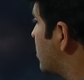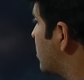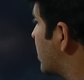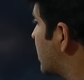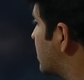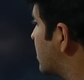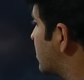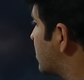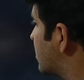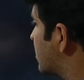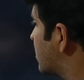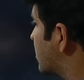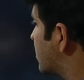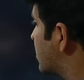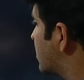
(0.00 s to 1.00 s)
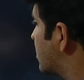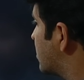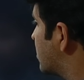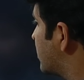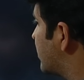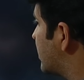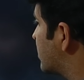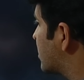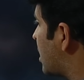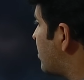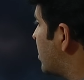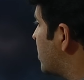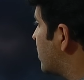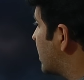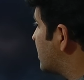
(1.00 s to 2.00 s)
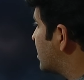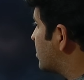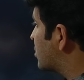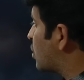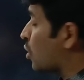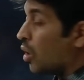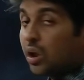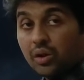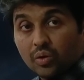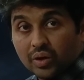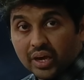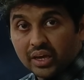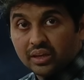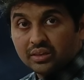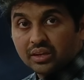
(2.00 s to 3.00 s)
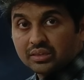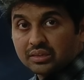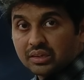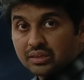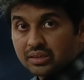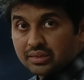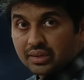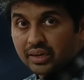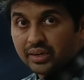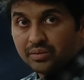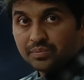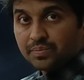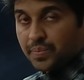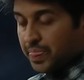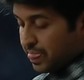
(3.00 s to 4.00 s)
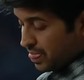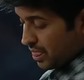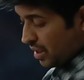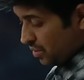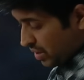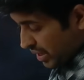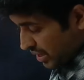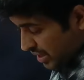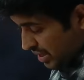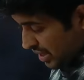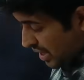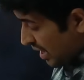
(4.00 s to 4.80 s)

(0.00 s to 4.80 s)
you can just, if it is covered, you can just scroll. Okay, that's it, this side. Okay,